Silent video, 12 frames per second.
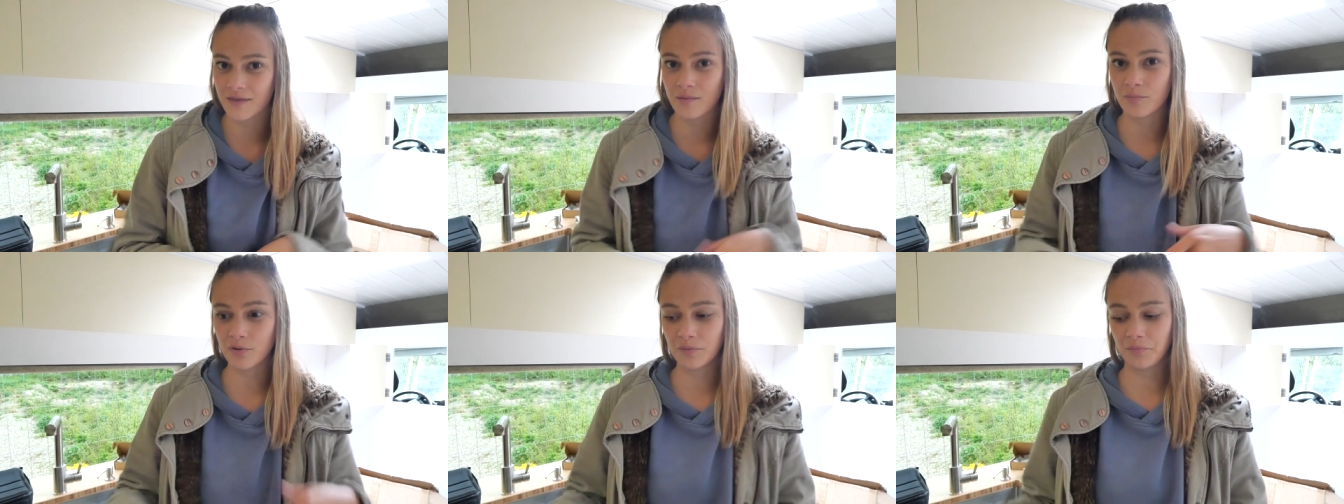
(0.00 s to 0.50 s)
The
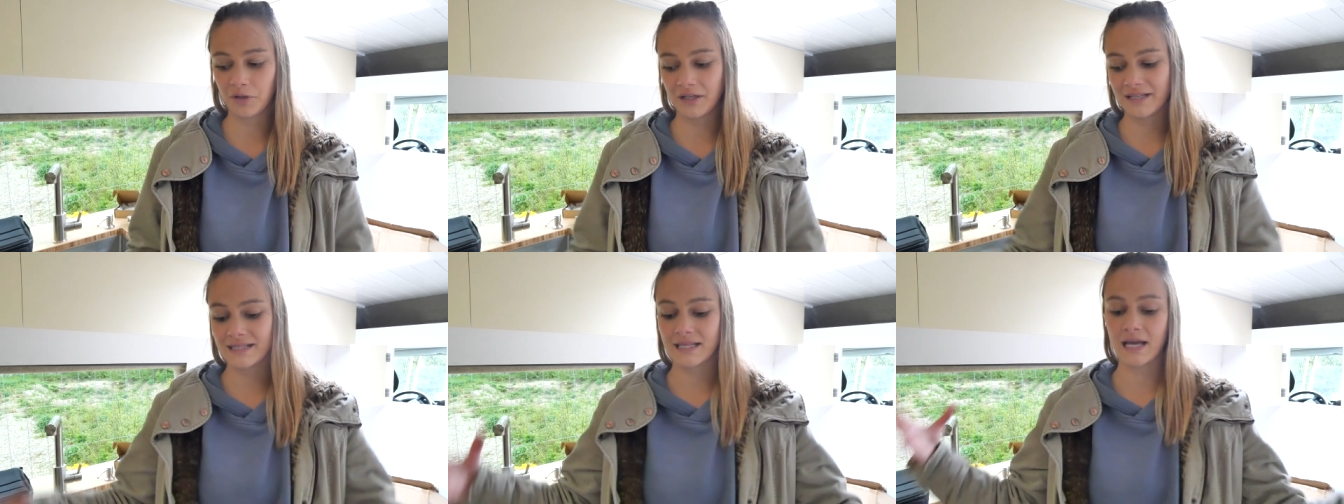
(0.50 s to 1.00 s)
important part
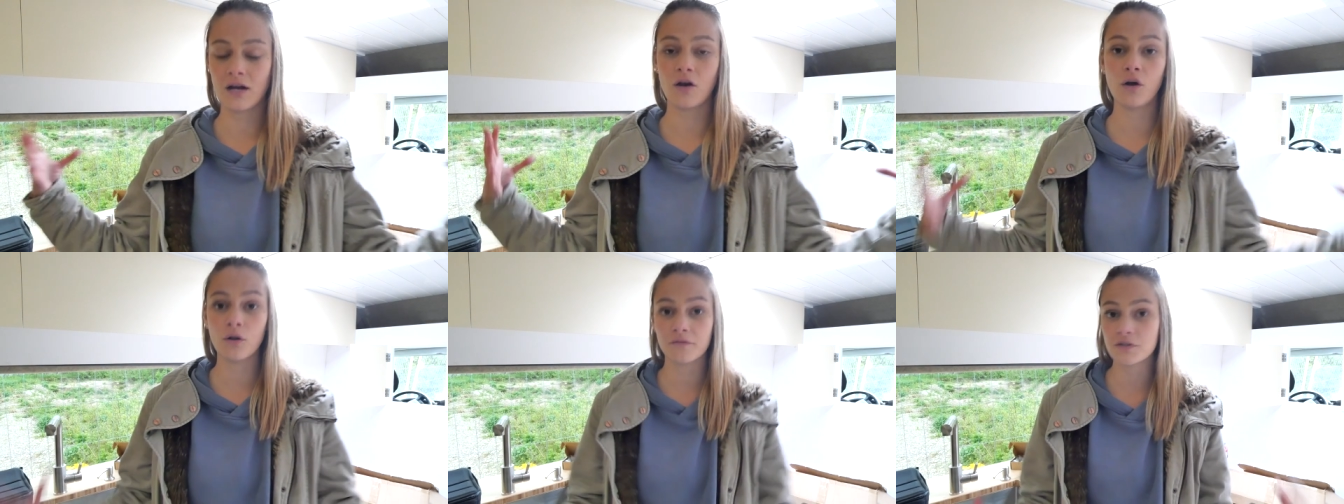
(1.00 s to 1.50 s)
is that
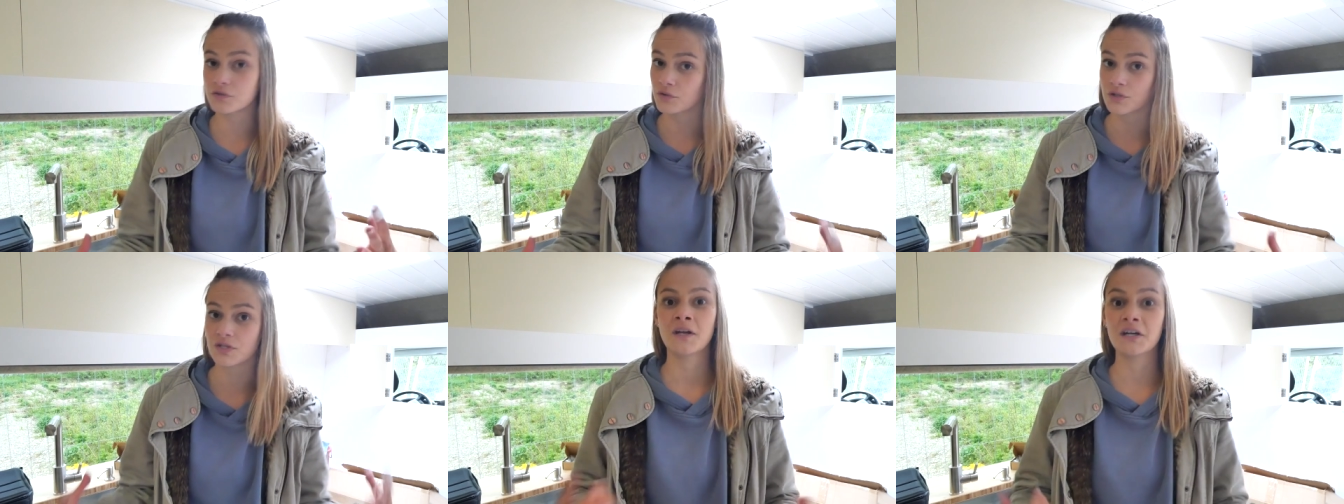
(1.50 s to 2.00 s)
all of the
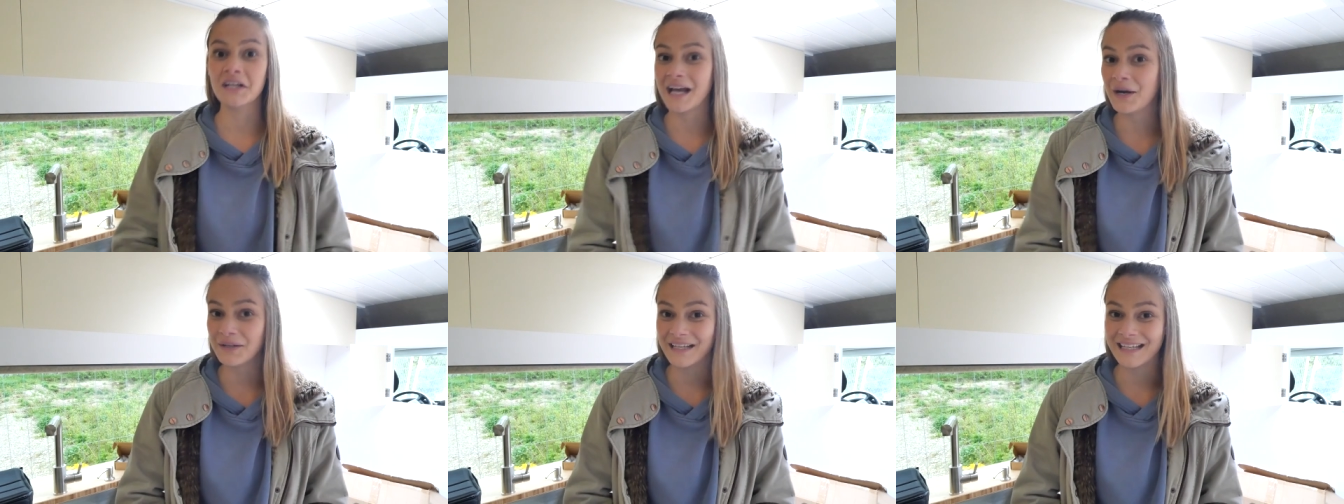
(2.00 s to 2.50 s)
drawers are
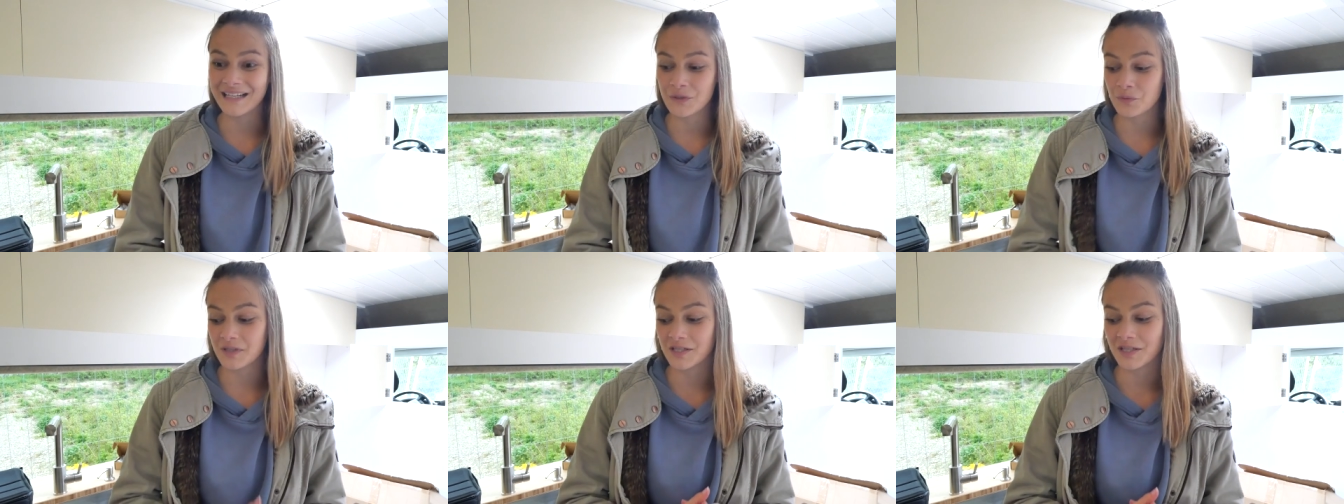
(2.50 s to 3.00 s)
now in,
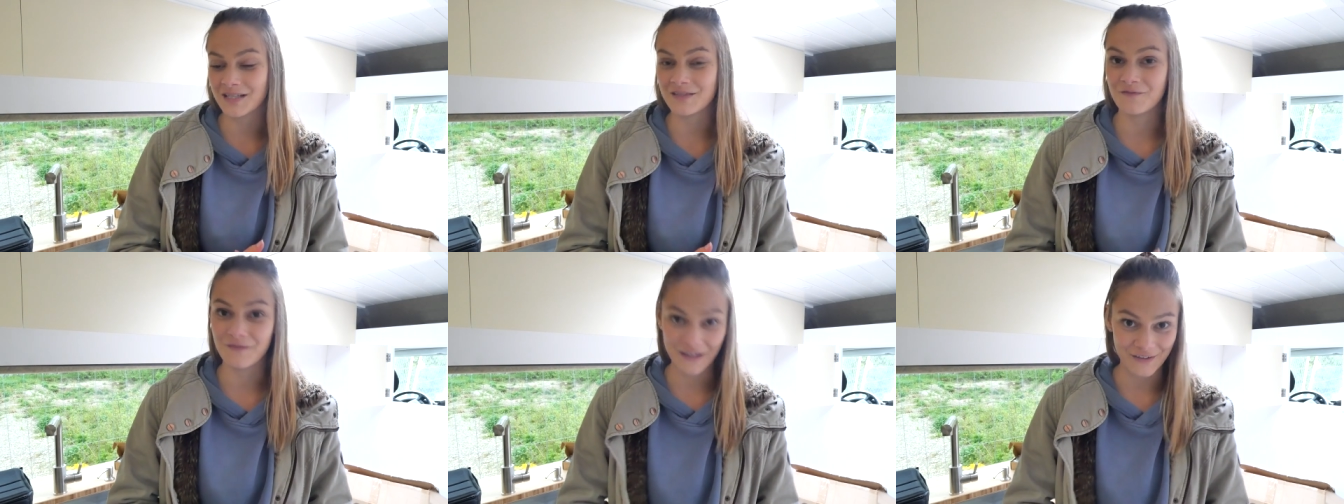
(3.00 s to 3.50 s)
which is
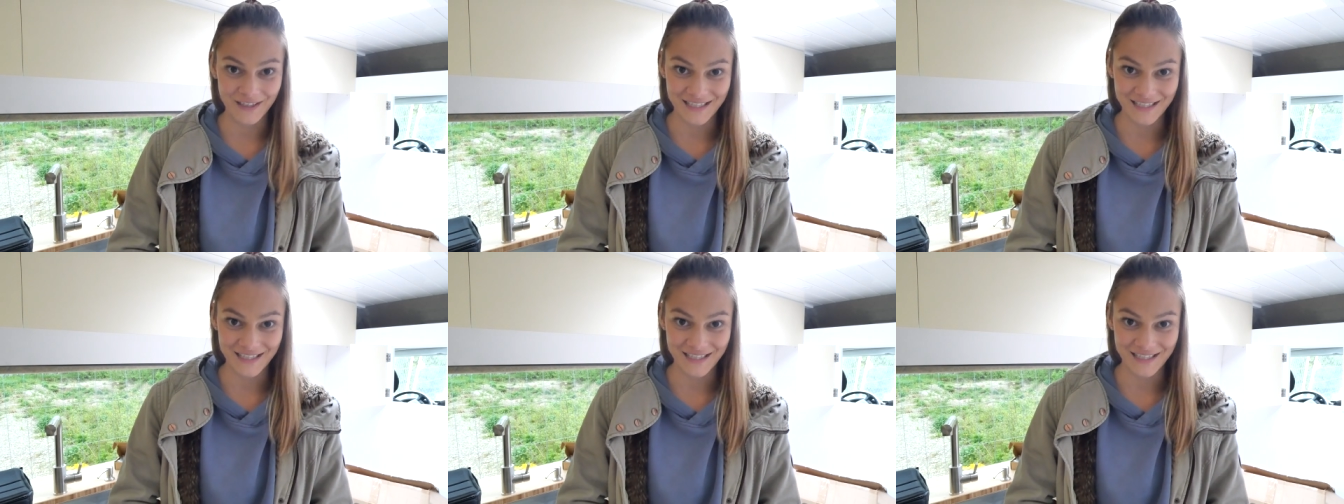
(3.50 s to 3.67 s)
very